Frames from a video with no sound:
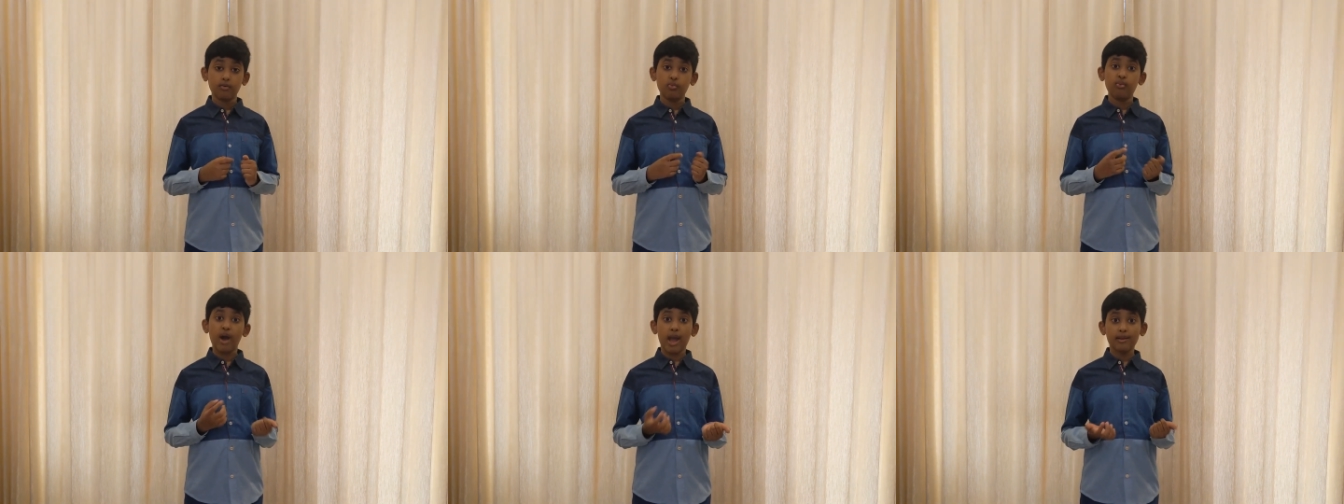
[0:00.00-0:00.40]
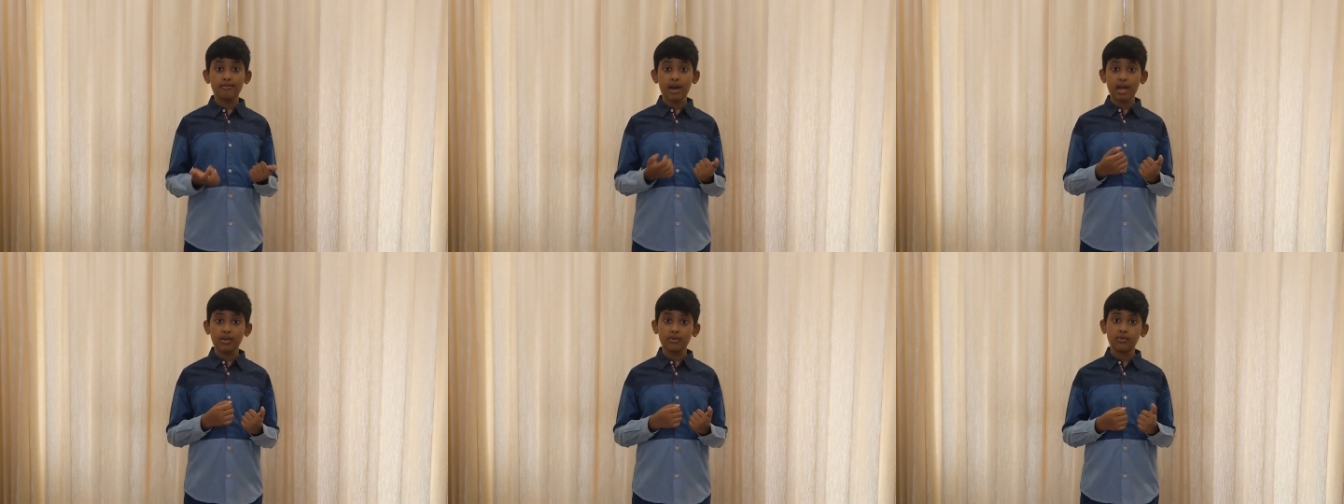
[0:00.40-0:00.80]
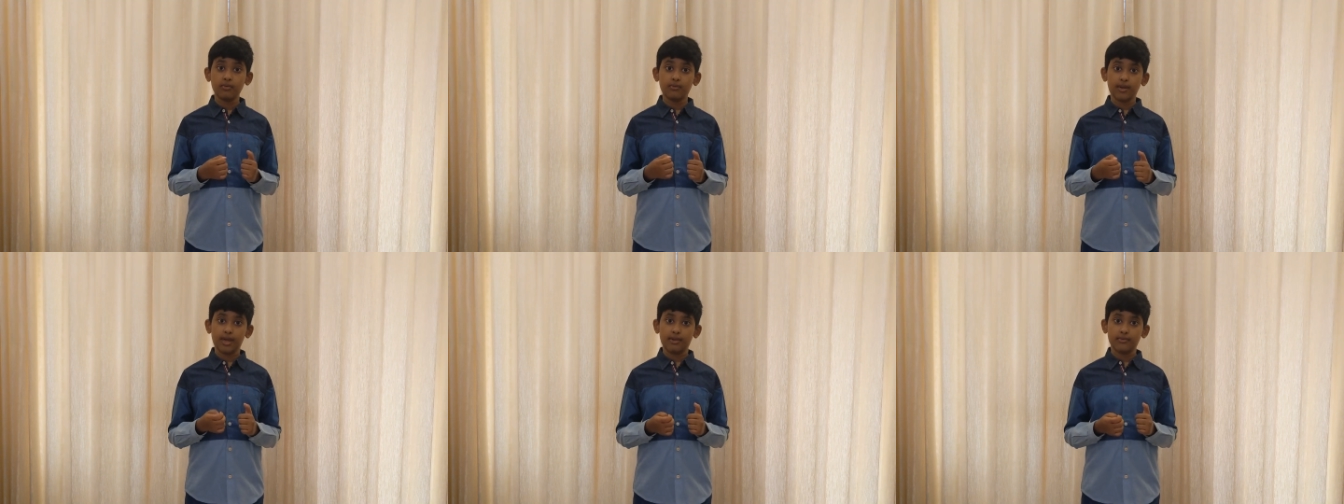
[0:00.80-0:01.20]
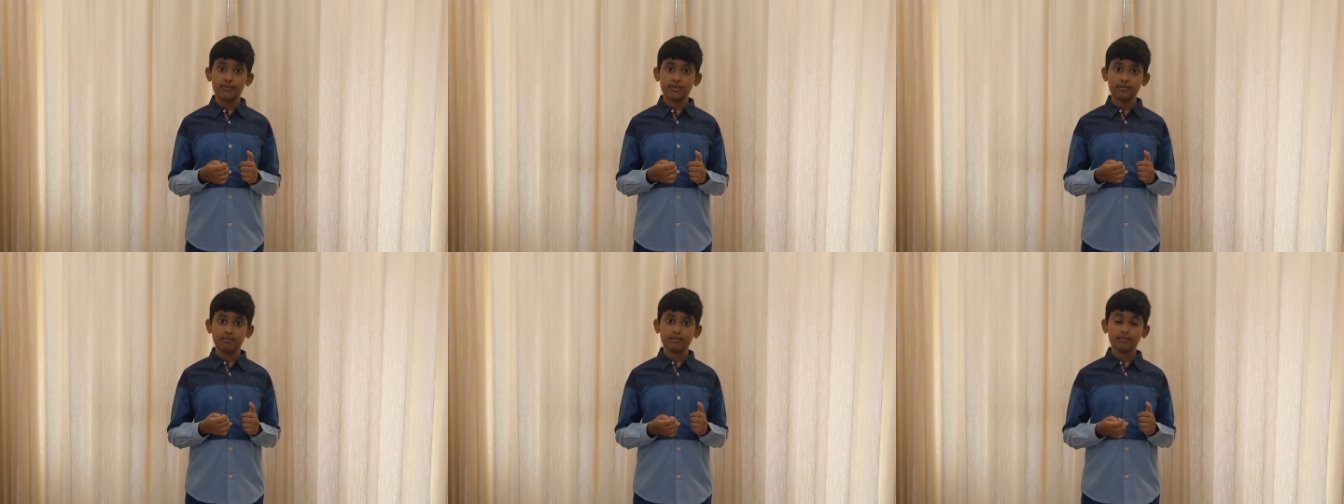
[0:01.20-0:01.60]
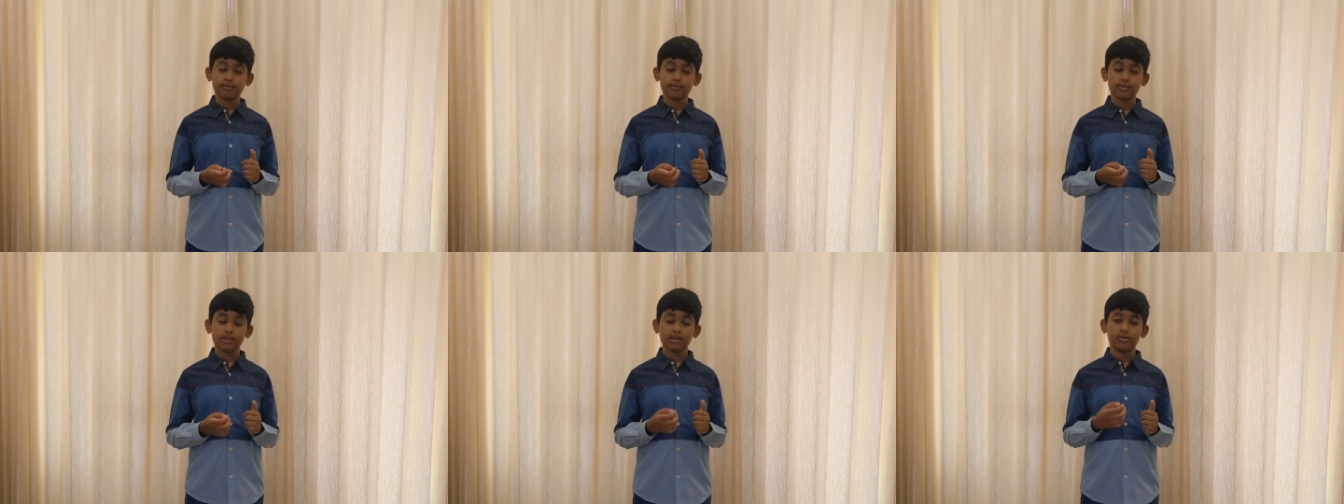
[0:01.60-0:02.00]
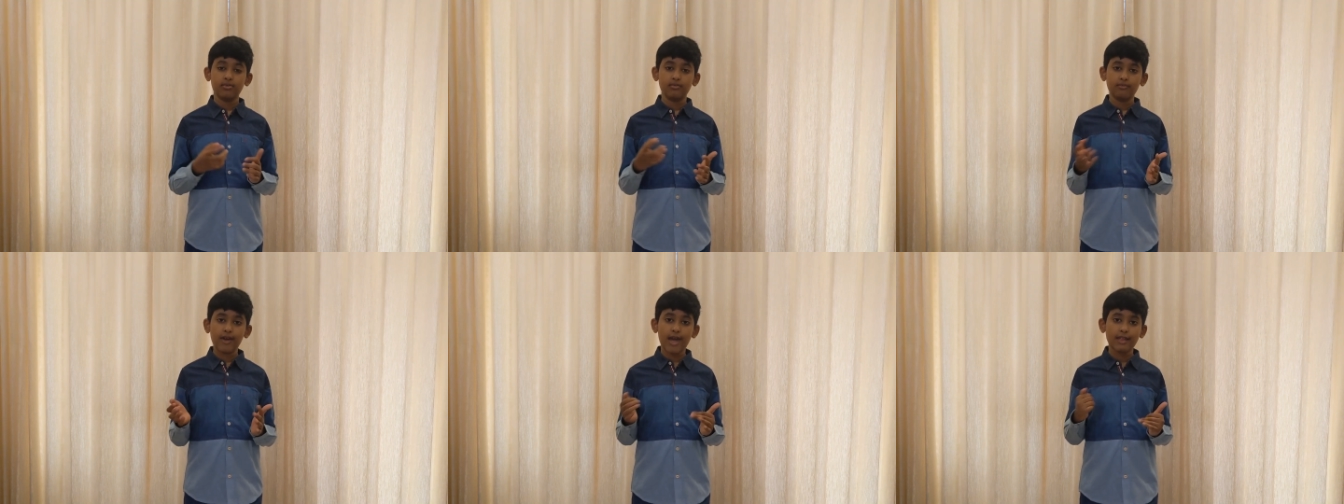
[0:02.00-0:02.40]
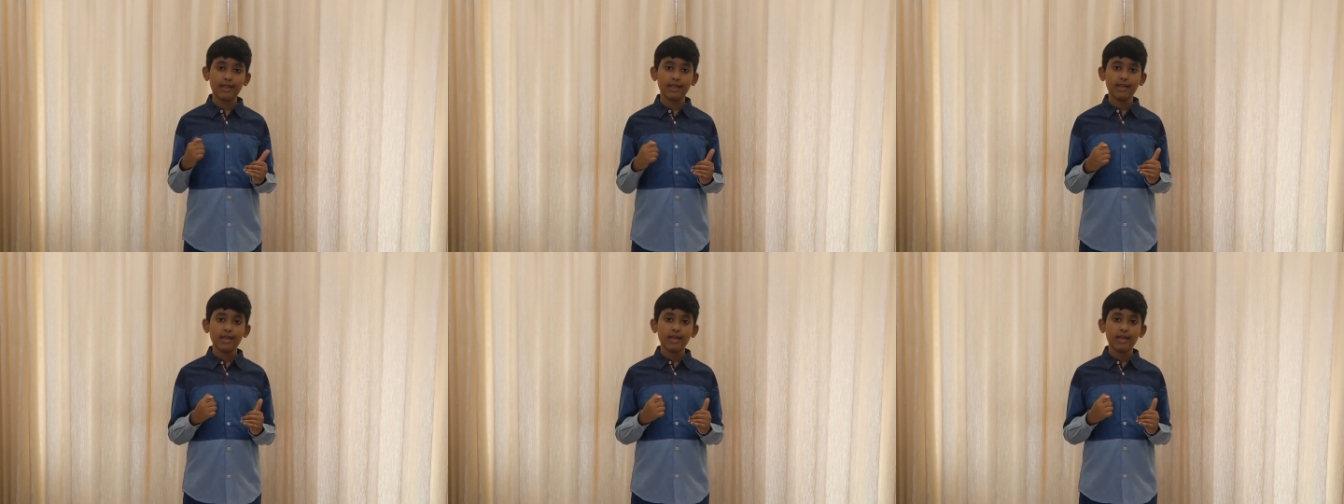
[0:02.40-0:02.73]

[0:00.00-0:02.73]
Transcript: Why microwaves? Well,